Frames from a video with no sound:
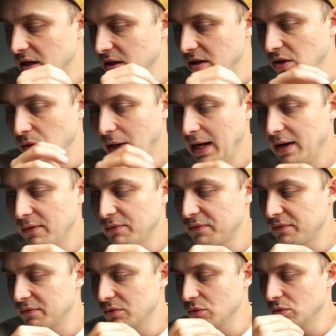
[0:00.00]
you
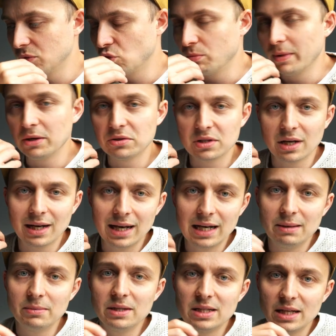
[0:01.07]
have almost
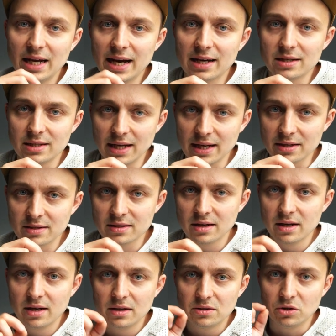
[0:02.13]
unlimited access
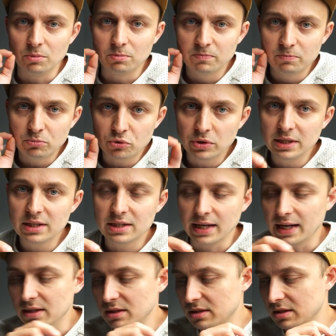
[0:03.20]
to
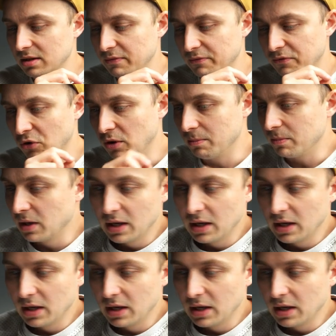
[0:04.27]
presets from